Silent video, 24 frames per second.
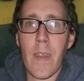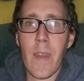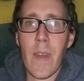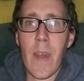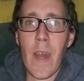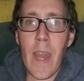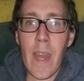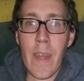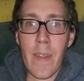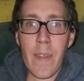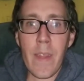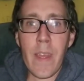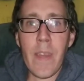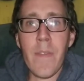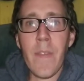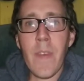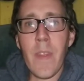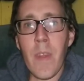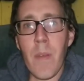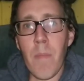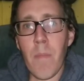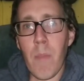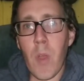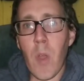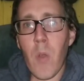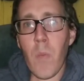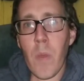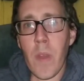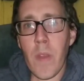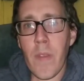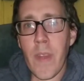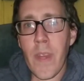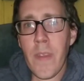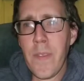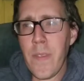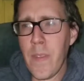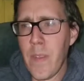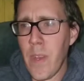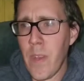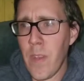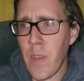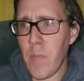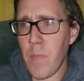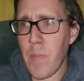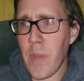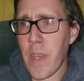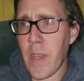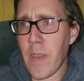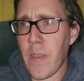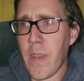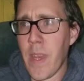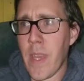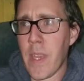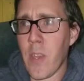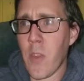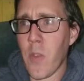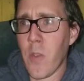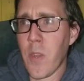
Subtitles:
and live in the moment. That's another big thing.